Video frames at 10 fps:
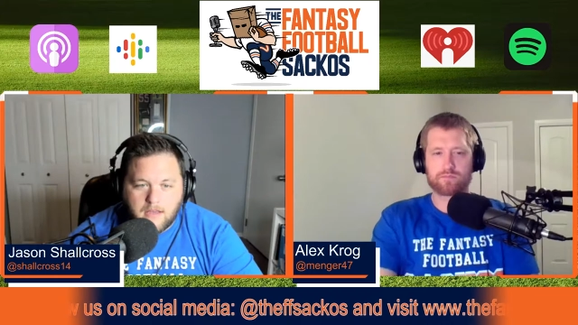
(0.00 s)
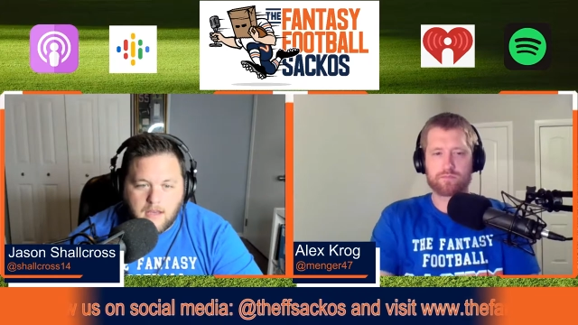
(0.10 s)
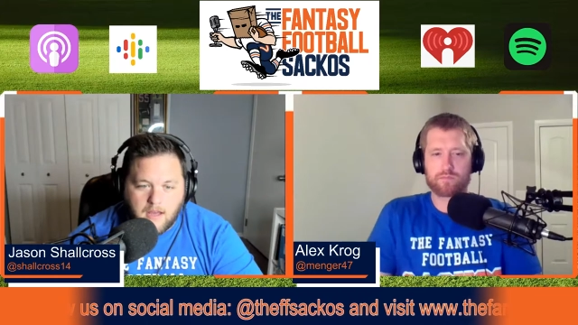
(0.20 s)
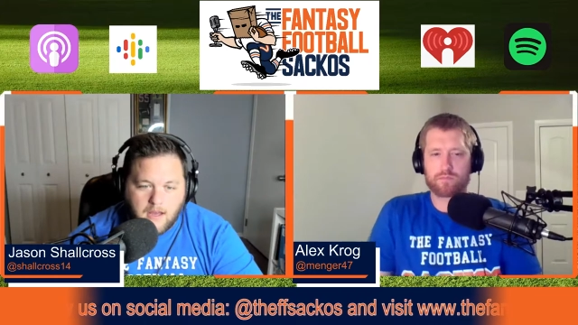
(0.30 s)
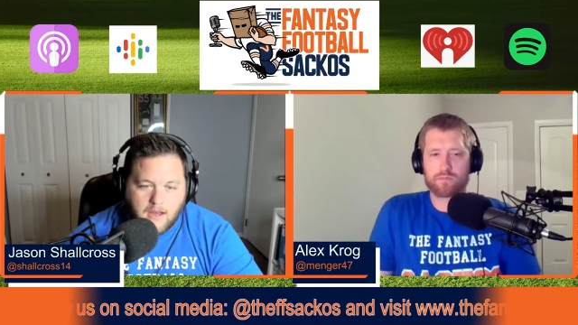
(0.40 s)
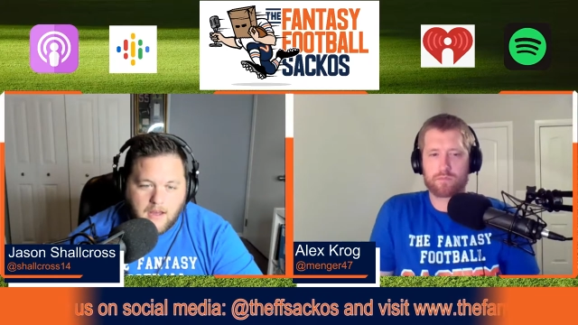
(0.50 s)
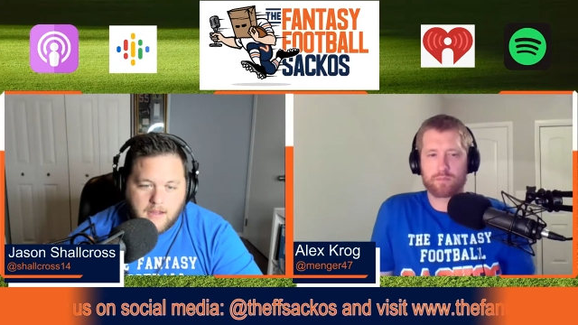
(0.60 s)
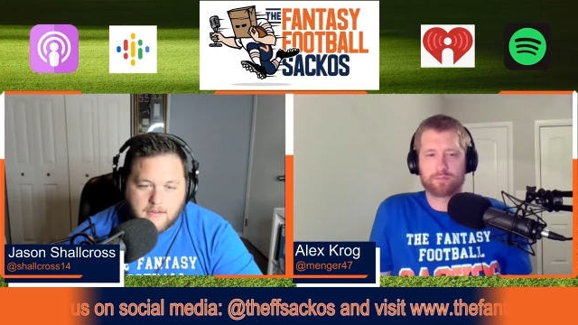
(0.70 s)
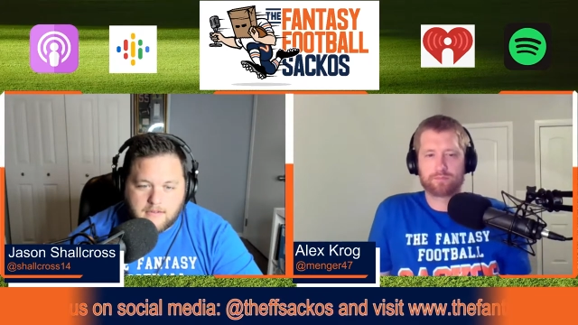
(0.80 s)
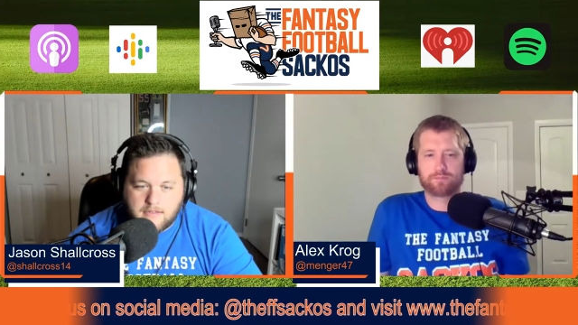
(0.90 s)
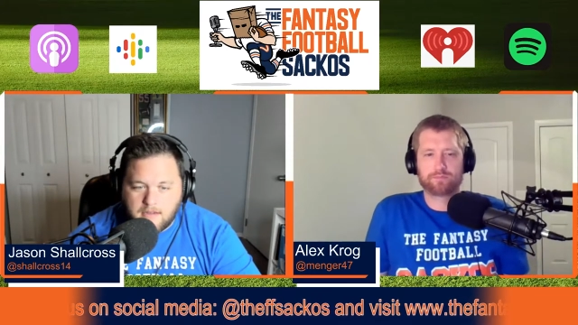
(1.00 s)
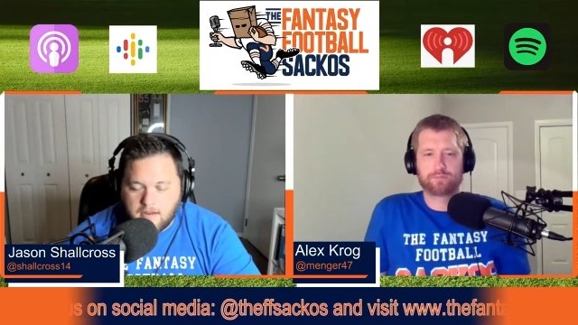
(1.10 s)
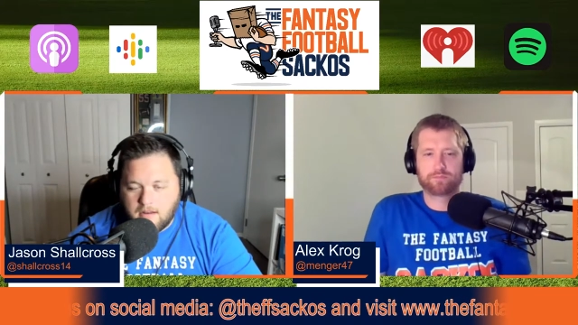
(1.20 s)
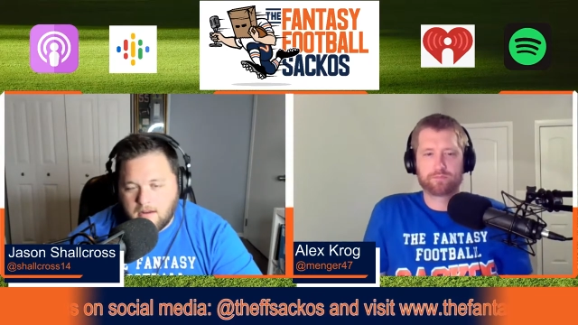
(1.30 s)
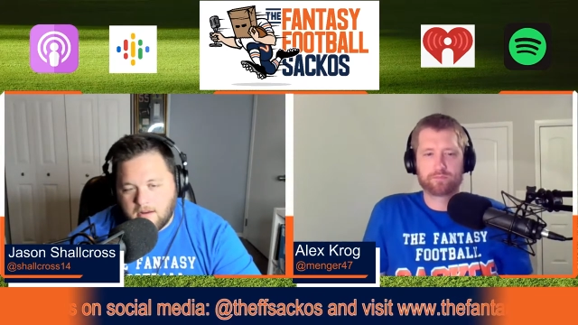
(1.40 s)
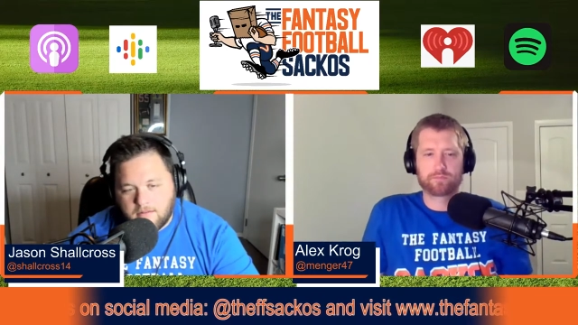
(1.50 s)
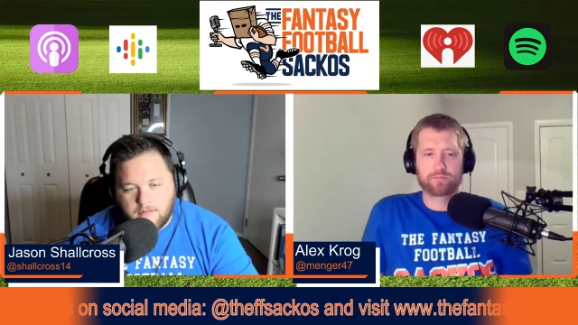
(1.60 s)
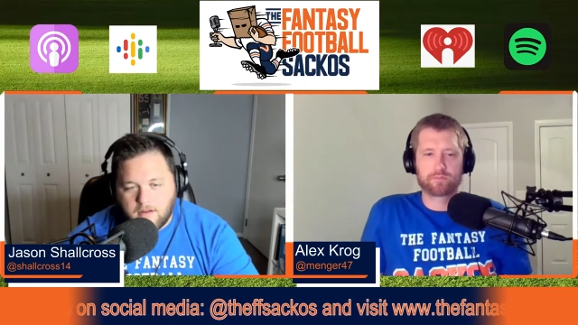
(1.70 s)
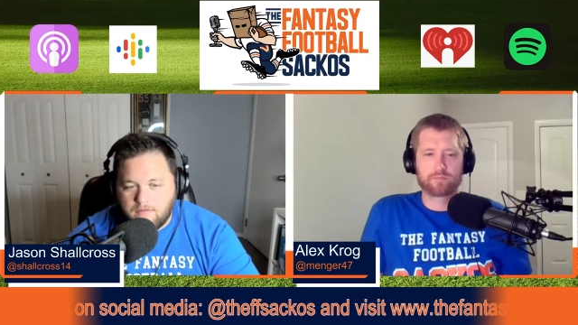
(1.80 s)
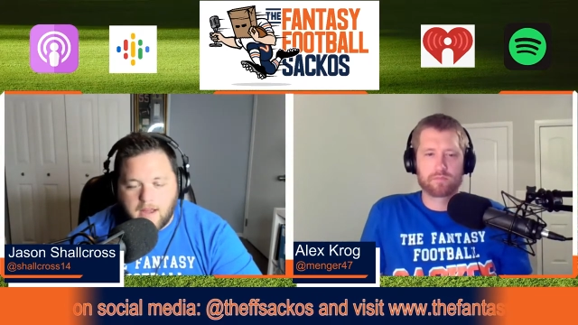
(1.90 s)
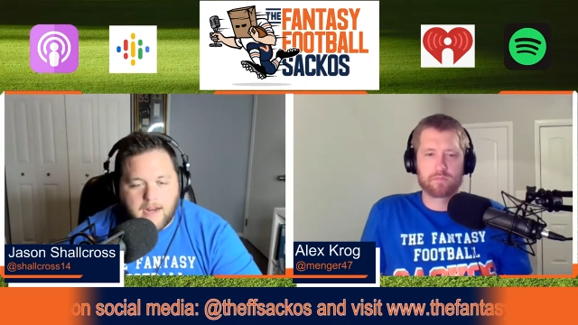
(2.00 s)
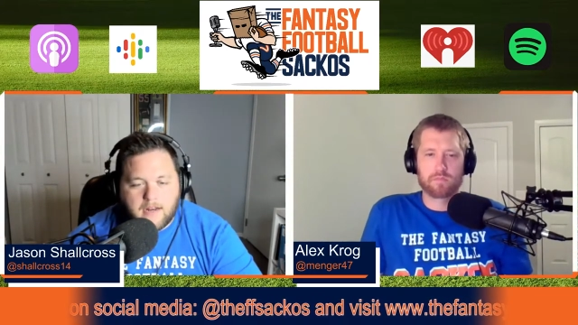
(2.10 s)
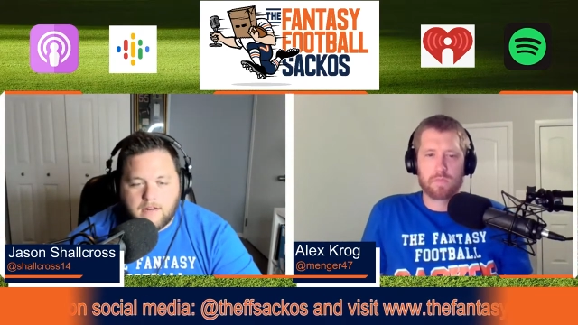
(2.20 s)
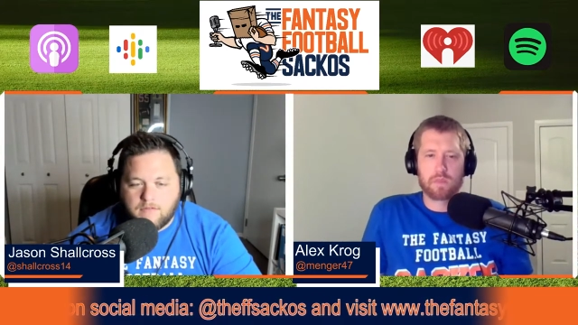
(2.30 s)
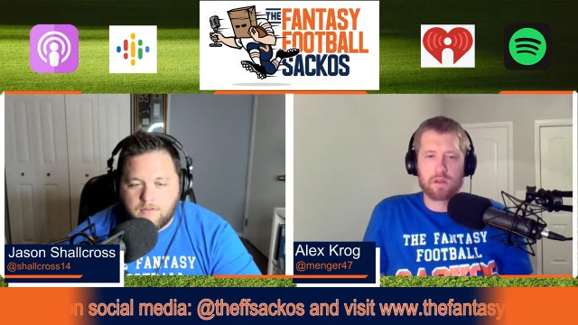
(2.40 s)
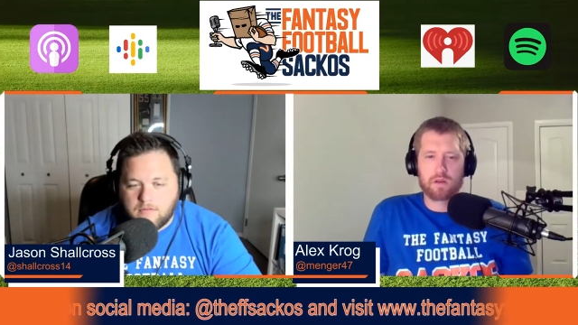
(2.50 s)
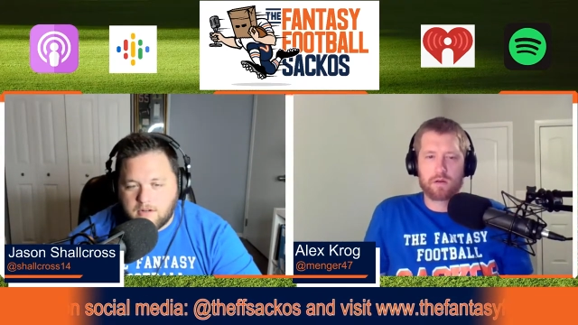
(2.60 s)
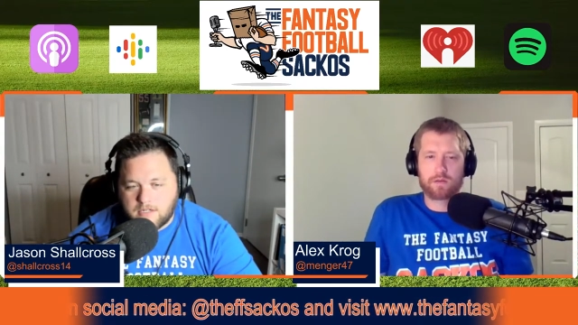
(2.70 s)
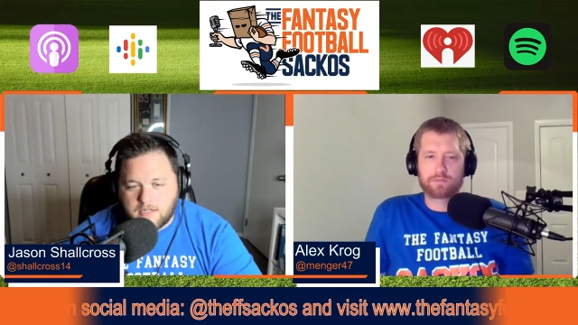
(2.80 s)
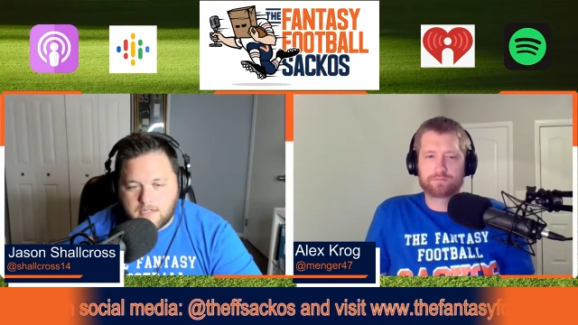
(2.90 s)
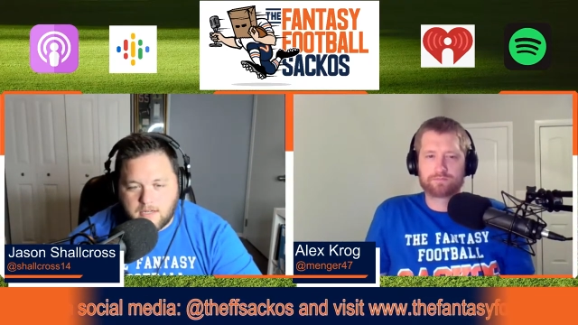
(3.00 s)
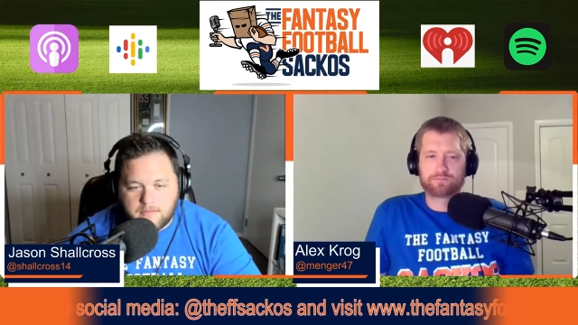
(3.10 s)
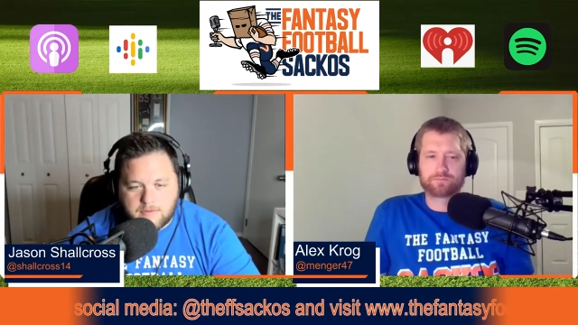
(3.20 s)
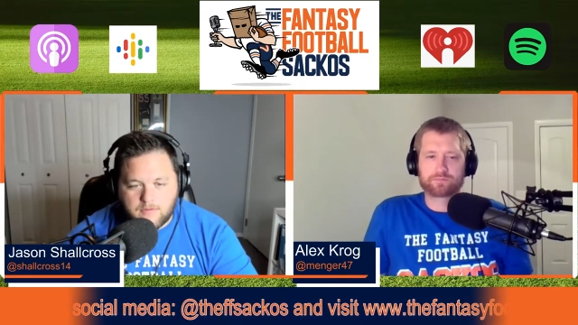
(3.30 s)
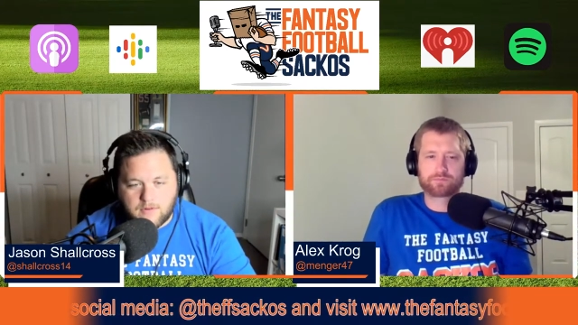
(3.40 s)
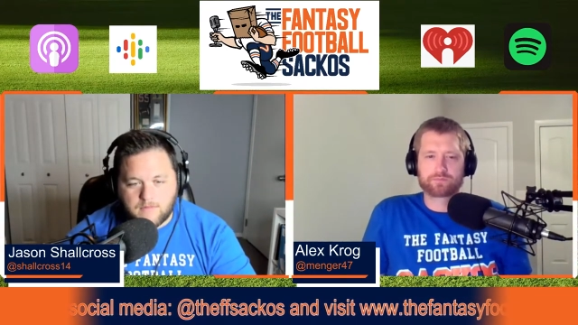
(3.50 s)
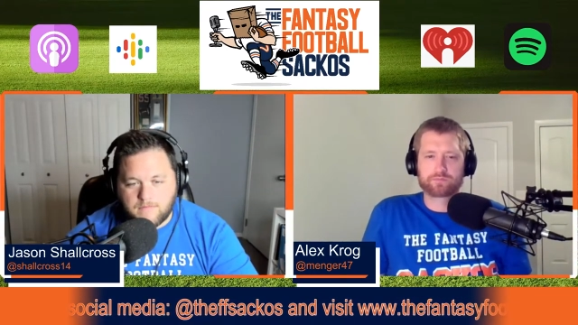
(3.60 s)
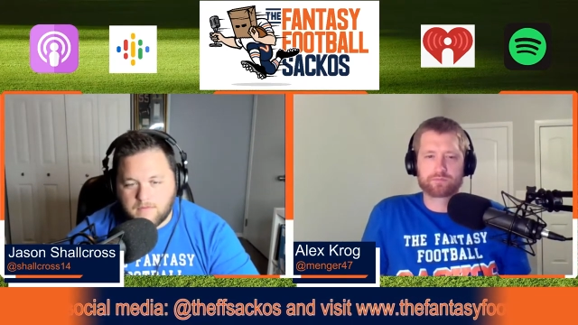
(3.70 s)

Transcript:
Speaker 1: Uh, I've added a few rushing attempts for